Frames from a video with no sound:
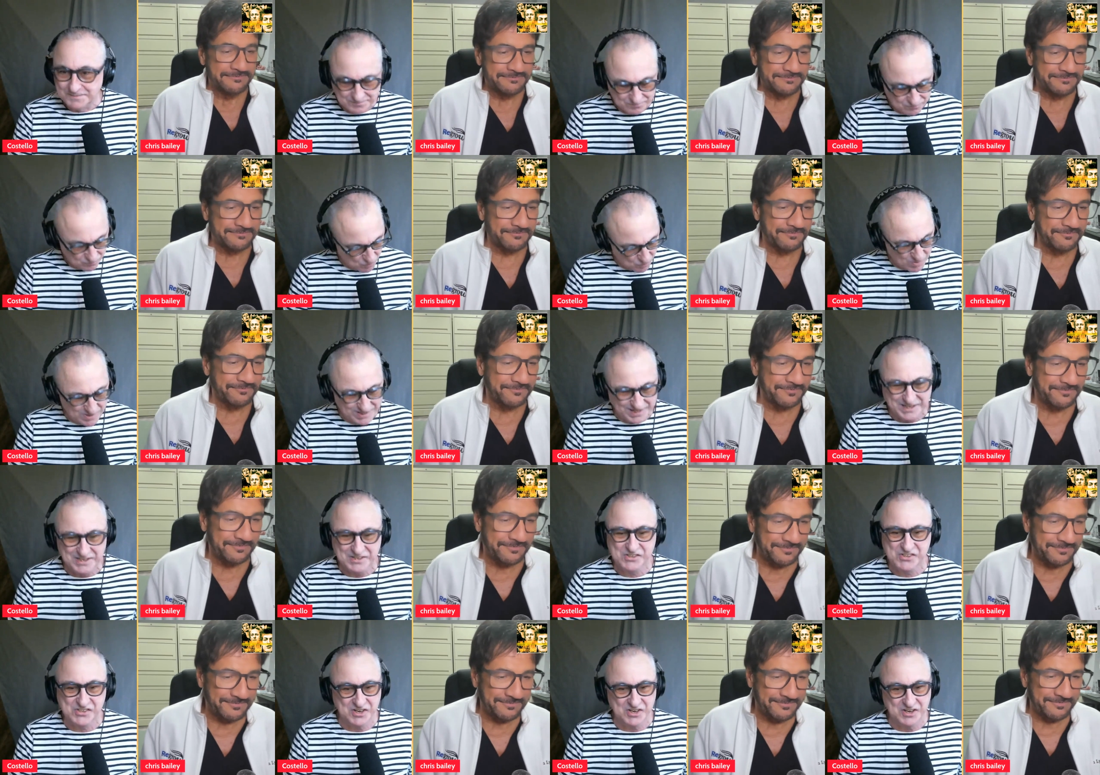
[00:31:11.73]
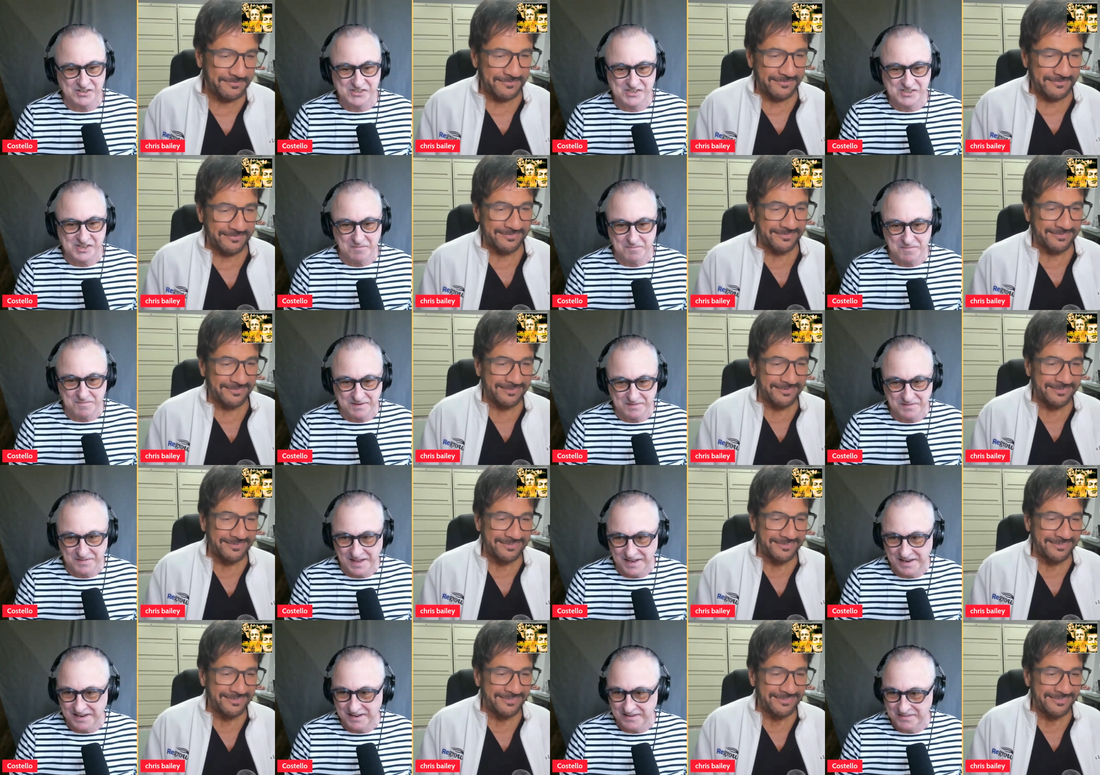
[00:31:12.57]
Speaker 1: we'll insert something
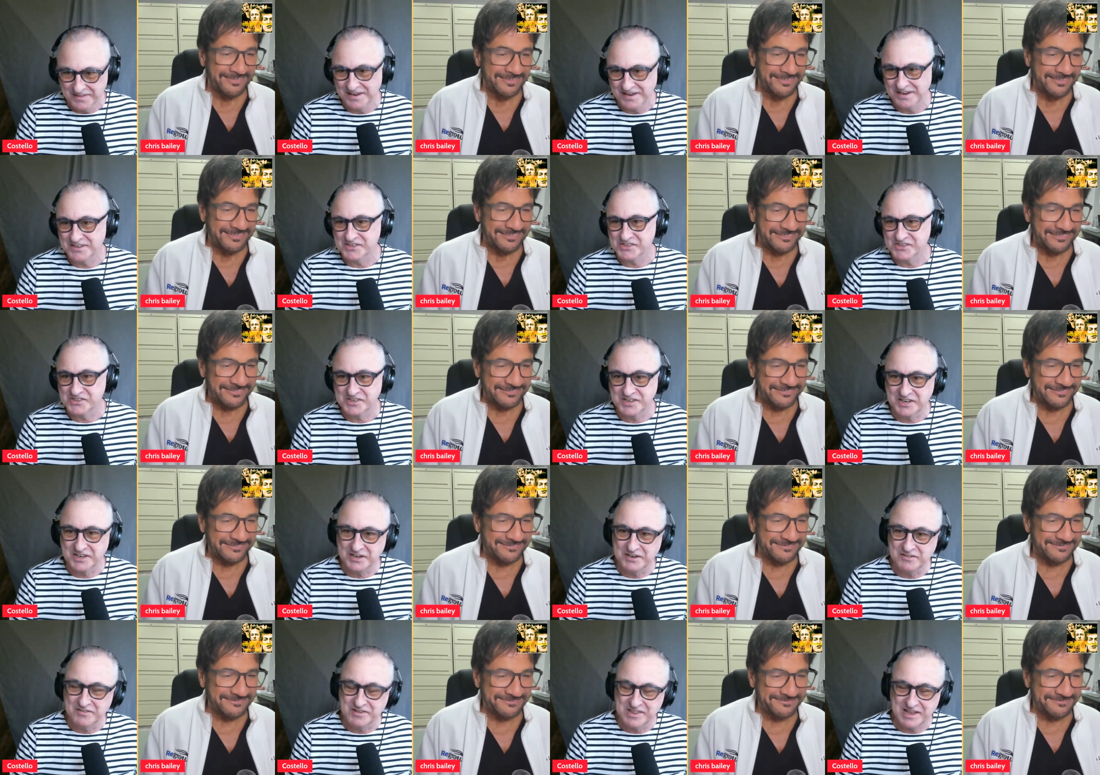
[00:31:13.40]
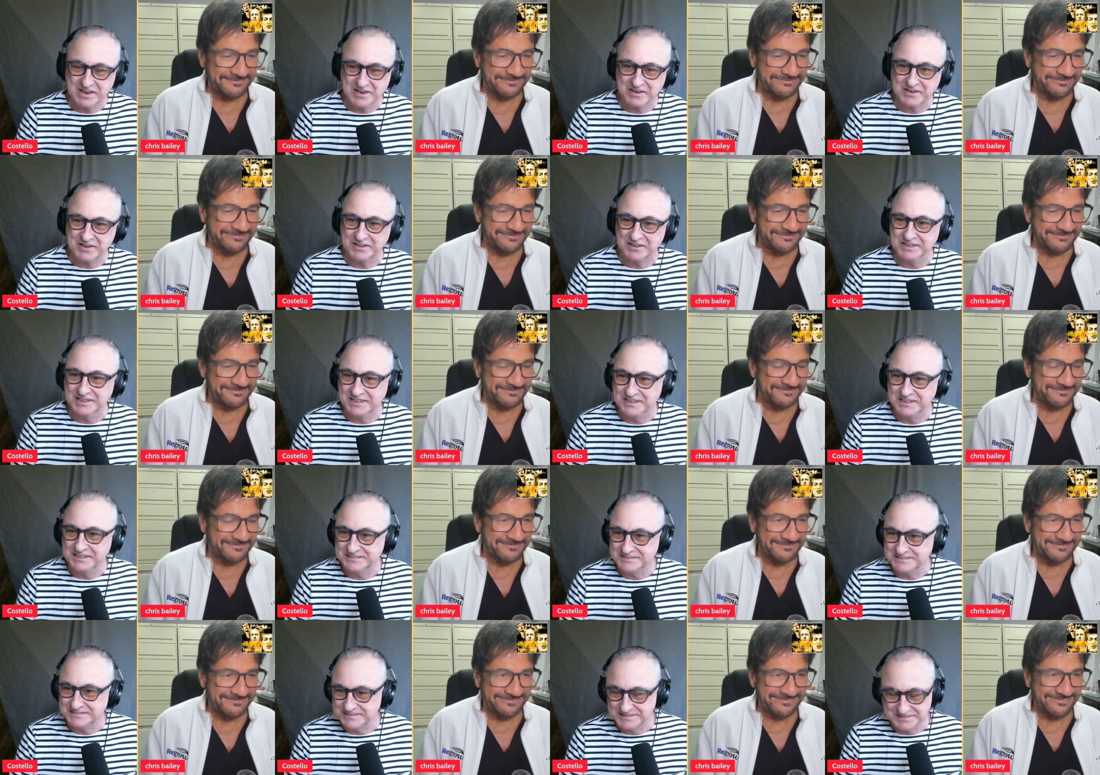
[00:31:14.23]
that in there just to get over that little uh,
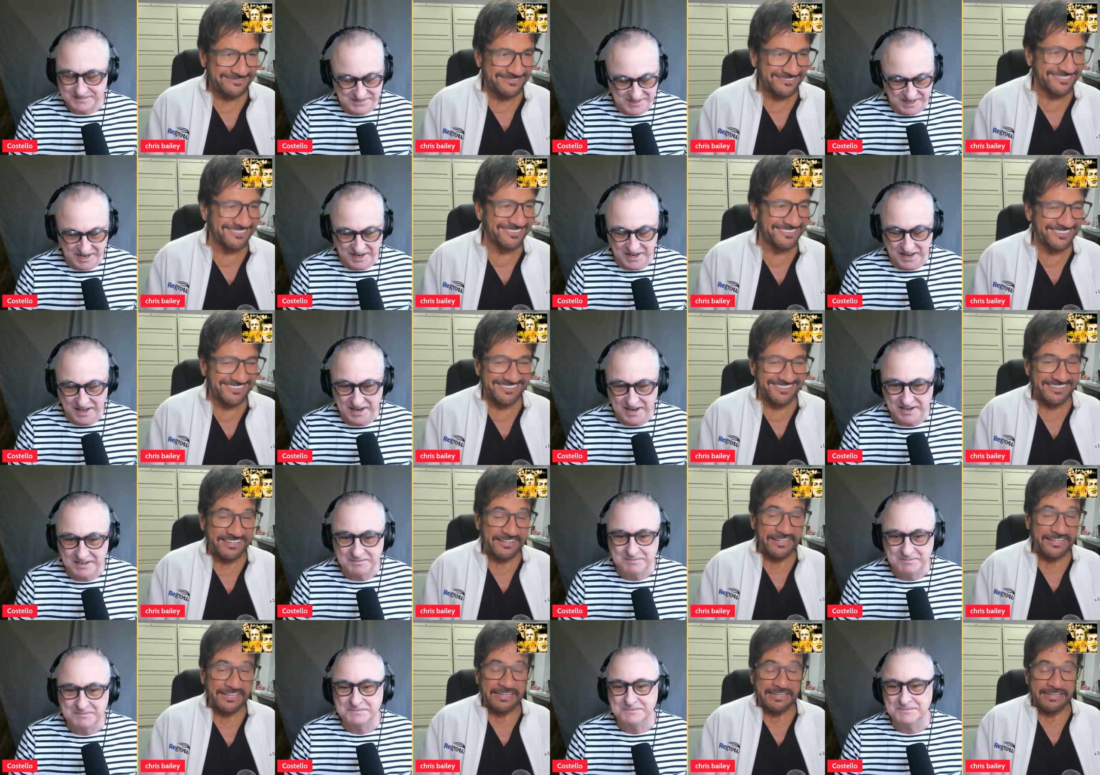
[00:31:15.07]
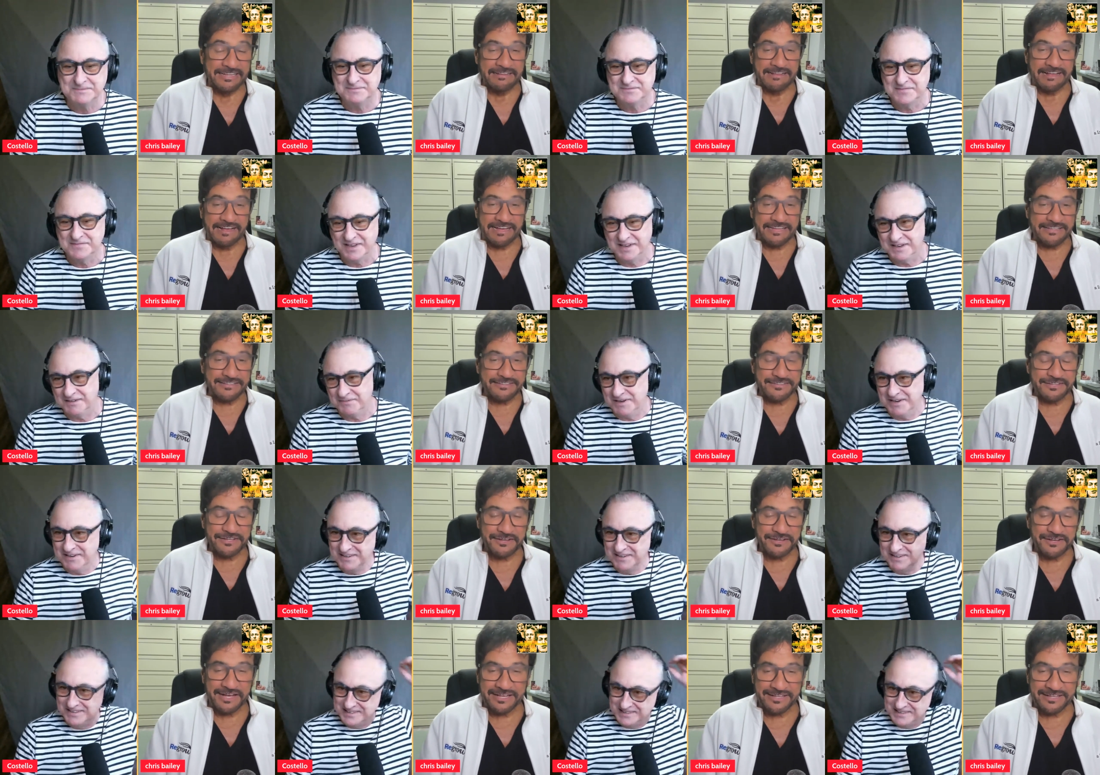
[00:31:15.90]
dead air. Um, I,
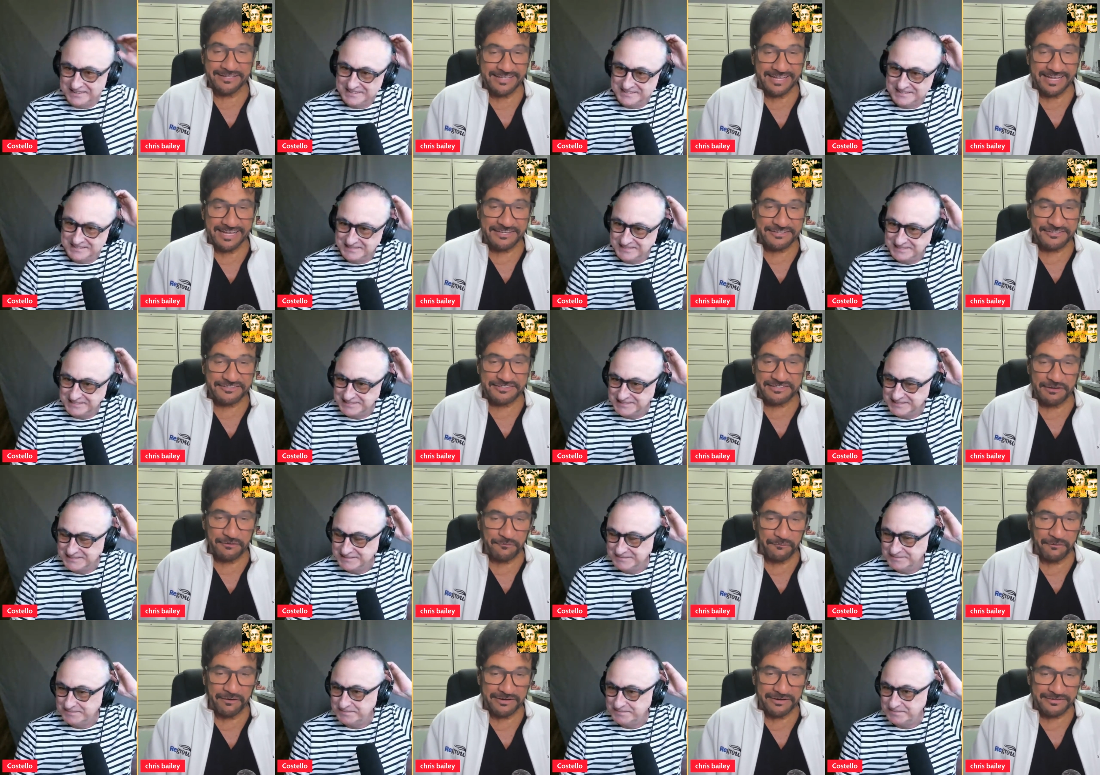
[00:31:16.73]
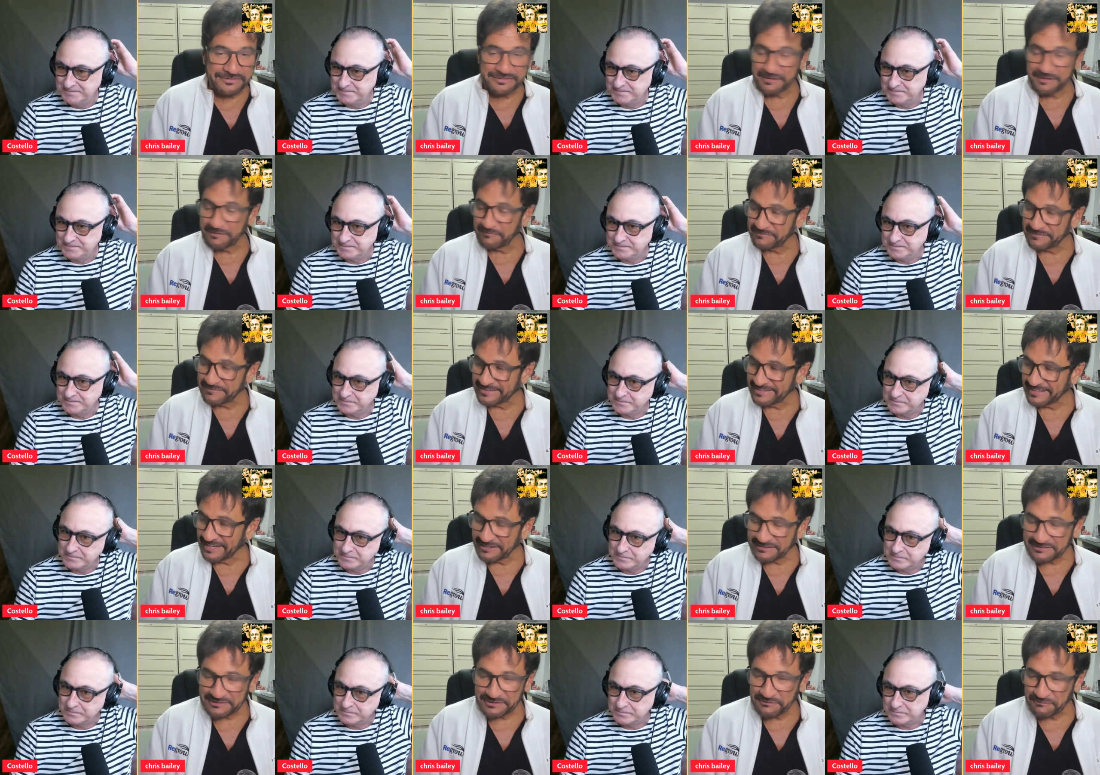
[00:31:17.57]
Speaker 2: uh, I, shall watch something.
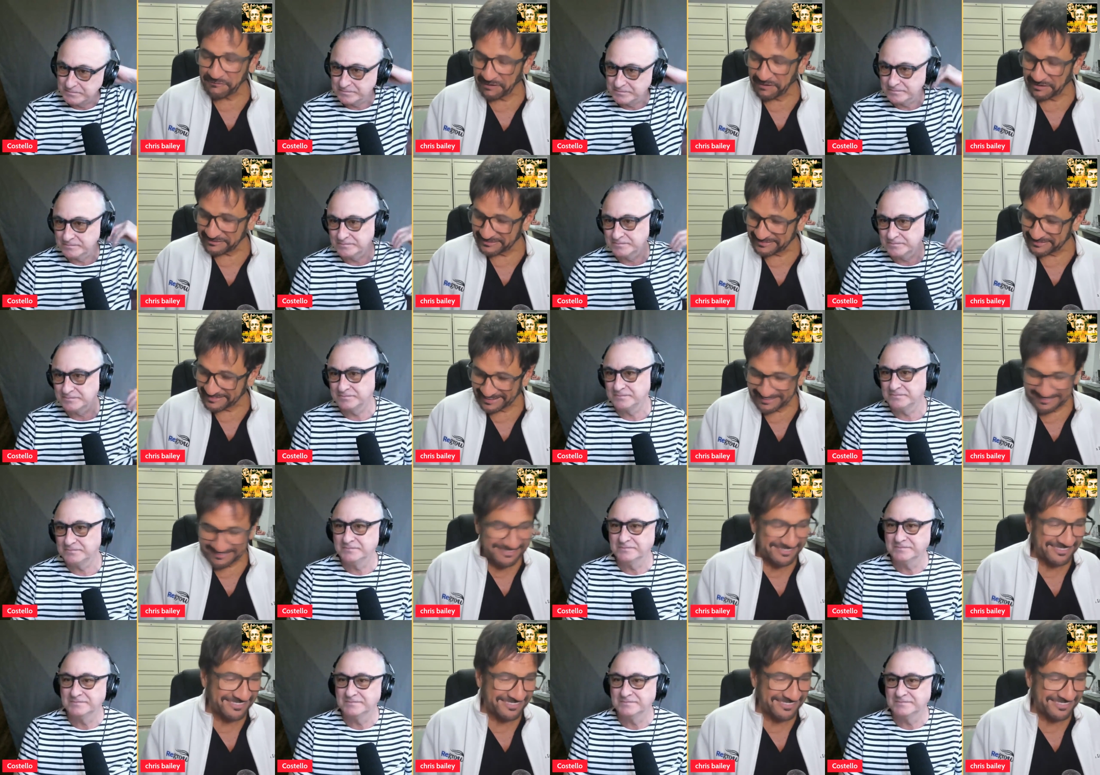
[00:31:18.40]
I shall watch that.